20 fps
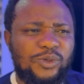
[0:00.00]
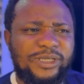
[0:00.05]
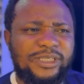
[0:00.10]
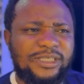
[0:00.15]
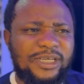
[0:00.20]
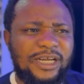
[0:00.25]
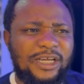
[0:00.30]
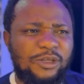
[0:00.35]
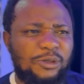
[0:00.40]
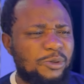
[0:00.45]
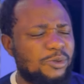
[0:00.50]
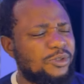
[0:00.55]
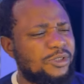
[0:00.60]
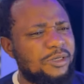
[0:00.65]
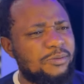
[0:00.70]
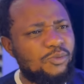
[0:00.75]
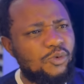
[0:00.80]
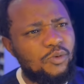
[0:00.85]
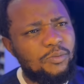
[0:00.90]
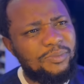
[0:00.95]
Twitter
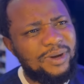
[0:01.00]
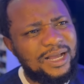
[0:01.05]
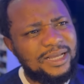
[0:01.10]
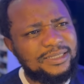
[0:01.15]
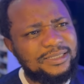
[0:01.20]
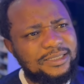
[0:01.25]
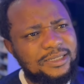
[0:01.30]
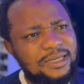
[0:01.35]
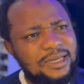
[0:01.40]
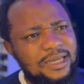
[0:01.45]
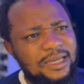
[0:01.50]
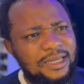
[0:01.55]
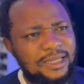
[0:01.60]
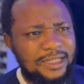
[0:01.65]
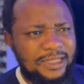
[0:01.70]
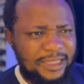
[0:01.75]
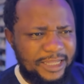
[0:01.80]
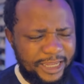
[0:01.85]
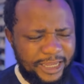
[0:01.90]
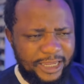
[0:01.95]
using Mohbad's
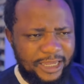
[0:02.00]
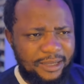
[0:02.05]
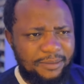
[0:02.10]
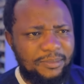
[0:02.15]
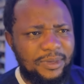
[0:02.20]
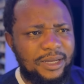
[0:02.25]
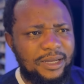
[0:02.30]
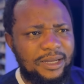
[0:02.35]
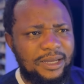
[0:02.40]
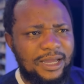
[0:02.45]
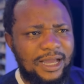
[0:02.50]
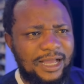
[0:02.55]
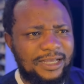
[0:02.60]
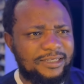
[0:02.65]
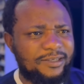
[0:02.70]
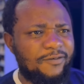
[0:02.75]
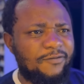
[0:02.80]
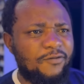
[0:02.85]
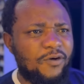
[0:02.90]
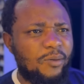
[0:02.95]
name
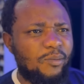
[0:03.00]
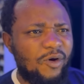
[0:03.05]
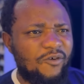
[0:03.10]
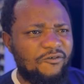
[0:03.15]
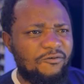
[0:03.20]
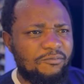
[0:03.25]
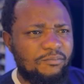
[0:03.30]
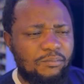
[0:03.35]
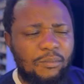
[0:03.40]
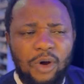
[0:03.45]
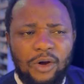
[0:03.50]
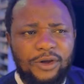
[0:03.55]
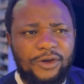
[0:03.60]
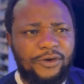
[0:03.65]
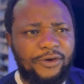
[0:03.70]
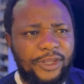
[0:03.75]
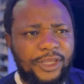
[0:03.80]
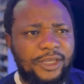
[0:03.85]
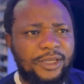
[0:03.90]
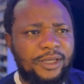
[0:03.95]
as a form of
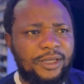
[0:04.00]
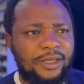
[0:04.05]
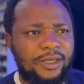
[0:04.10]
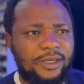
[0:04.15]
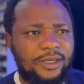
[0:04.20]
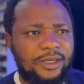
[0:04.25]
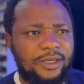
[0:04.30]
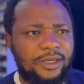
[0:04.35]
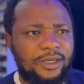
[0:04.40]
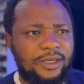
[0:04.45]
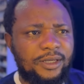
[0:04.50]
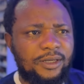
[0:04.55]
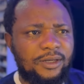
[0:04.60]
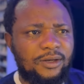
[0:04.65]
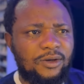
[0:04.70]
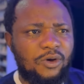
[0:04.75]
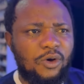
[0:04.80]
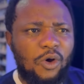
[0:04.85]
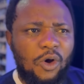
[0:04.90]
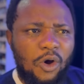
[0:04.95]
mockery?
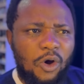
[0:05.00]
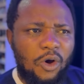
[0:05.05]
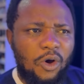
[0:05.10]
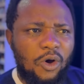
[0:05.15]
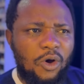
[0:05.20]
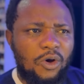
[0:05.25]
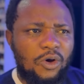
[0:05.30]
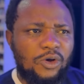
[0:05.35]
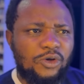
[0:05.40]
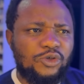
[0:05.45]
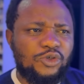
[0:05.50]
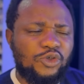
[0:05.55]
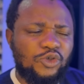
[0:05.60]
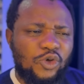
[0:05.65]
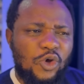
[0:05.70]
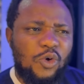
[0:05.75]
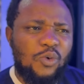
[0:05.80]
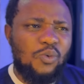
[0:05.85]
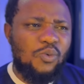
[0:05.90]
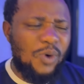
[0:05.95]
Or
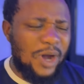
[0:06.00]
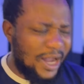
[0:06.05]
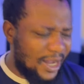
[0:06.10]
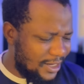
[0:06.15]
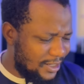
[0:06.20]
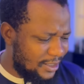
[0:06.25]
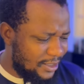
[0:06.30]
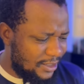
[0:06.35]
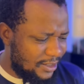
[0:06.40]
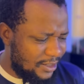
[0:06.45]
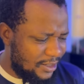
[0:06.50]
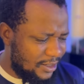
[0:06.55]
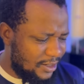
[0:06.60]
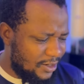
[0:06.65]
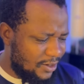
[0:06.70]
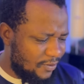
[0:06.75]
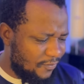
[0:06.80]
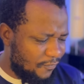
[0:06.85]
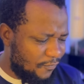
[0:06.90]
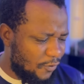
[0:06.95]
someone
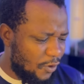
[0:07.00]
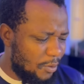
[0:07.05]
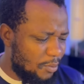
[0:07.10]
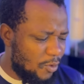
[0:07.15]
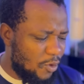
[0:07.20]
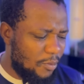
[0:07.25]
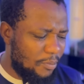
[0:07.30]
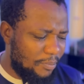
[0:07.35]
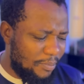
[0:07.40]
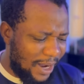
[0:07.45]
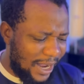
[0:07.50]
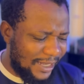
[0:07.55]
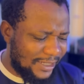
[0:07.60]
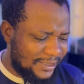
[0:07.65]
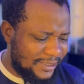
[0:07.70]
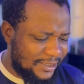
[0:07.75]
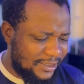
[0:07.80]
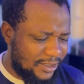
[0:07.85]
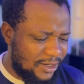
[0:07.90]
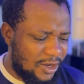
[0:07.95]
from
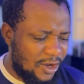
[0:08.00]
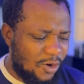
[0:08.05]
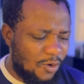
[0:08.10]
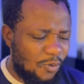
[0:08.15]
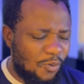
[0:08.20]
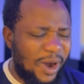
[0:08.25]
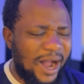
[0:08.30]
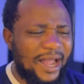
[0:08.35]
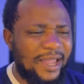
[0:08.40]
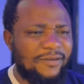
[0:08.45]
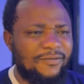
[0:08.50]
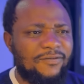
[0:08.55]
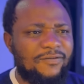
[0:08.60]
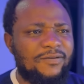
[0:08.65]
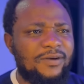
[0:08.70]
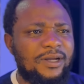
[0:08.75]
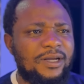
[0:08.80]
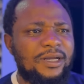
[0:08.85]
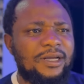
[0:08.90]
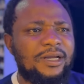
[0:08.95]
Mohbad's wife
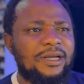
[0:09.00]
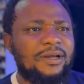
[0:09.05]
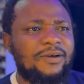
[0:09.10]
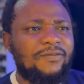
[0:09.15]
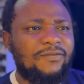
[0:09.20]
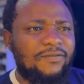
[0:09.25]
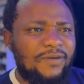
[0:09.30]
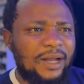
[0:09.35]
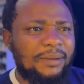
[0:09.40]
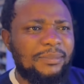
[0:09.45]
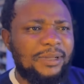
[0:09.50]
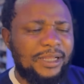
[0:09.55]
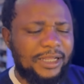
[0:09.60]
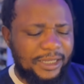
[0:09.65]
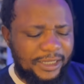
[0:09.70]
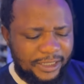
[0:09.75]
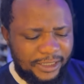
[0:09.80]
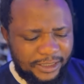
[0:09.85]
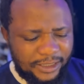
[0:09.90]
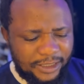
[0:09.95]

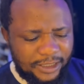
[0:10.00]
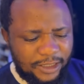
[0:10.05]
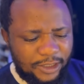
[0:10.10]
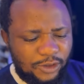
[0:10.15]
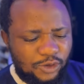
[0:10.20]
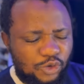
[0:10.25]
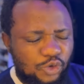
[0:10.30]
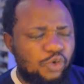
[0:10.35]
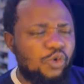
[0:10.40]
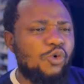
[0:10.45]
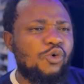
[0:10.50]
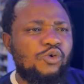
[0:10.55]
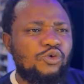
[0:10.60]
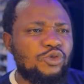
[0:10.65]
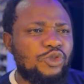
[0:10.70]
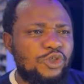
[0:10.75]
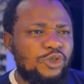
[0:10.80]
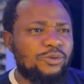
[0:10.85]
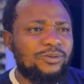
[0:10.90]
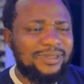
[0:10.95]
family
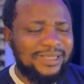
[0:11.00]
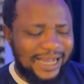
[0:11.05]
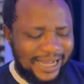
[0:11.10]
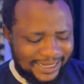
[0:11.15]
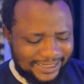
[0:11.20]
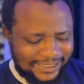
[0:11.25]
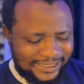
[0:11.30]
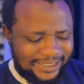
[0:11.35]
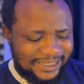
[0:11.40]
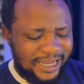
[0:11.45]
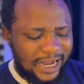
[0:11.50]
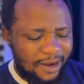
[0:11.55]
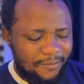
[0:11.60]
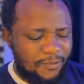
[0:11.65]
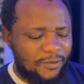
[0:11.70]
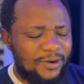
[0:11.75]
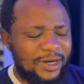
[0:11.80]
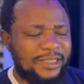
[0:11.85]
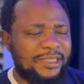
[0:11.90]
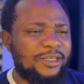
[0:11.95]
told you that they have
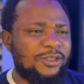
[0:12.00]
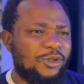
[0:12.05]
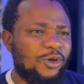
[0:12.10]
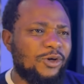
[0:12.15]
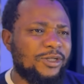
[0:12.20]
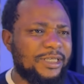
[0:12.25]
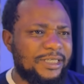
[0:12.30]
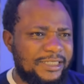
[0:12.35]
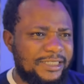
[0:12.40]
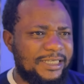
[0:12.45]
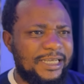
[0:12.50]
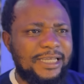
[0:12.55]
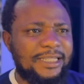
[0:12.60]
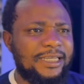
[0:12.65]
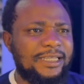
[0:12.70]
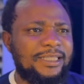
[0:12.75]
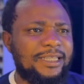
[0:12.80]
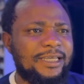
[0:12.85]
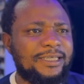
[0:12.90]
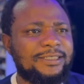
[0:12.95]
already done the
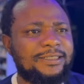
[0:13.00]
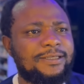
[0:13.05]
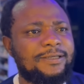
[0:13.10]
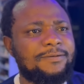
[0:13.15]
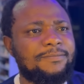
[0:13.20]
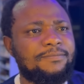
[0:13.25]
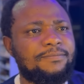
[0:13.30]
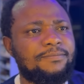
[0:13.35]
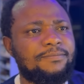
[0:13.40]
DNA test.